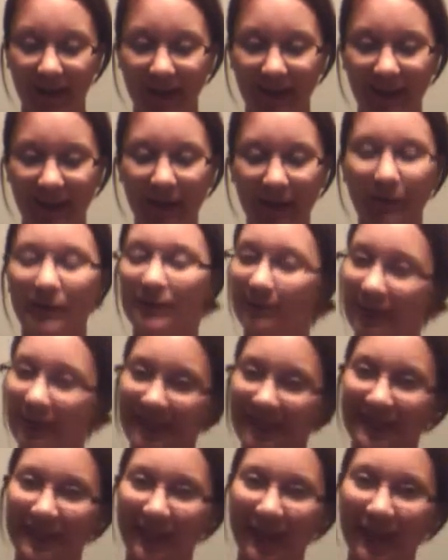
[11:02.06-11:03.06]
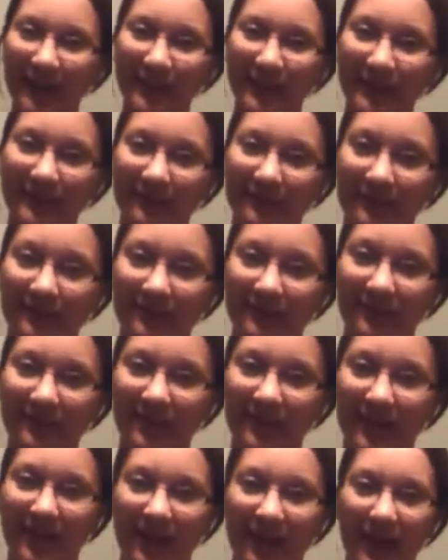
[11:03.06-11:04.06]
That was months ago.
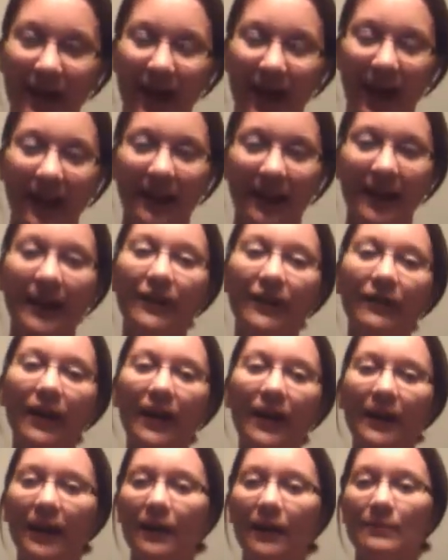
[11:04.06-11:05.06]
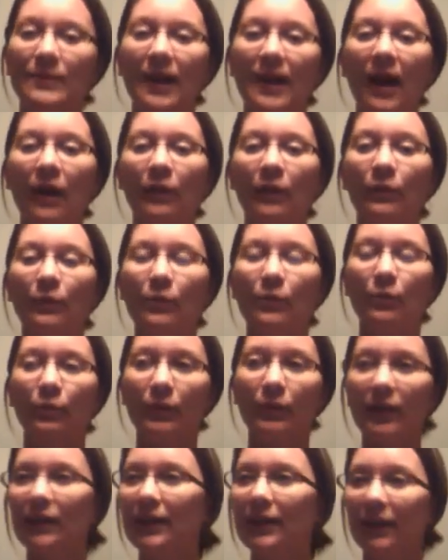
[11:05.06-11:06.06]
And here I am now,
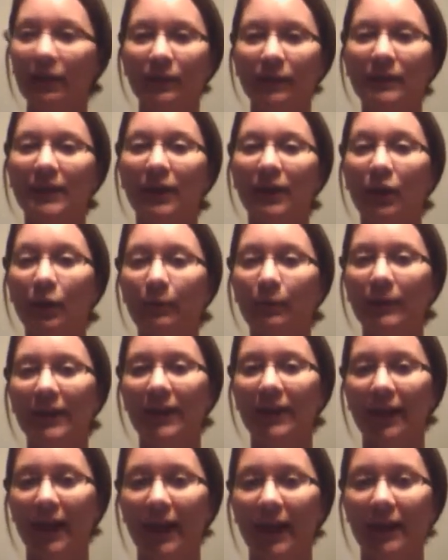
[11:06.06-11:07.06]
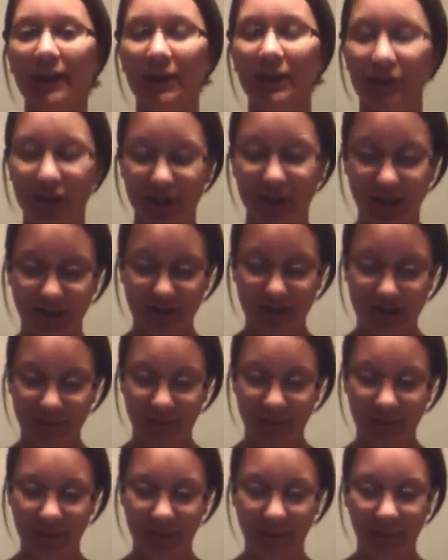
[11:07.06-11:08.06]
really only hoping that I can share
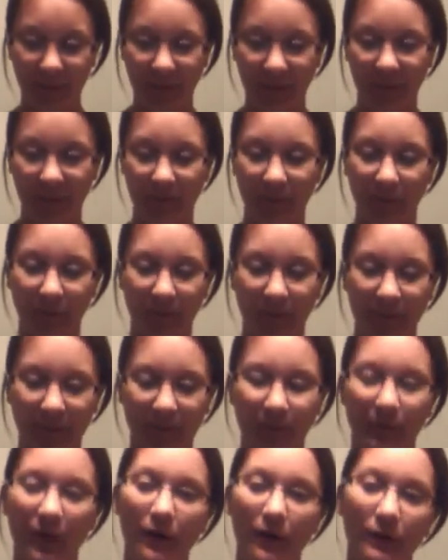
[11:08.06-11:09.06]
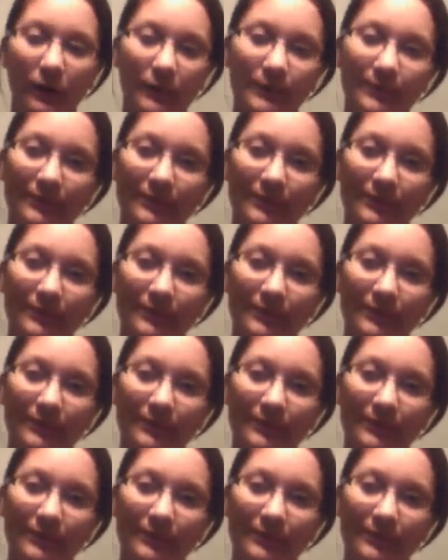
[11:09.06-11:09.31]
something meaningful with you all.